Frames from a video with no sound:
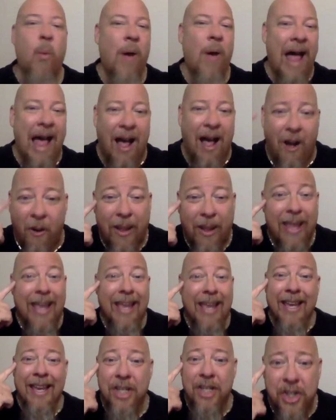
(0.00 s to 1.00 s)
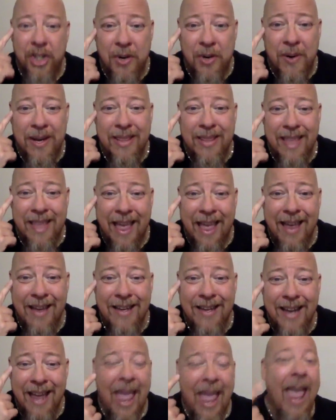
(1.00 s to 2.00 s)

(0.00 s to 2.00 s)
wow, it's doing that.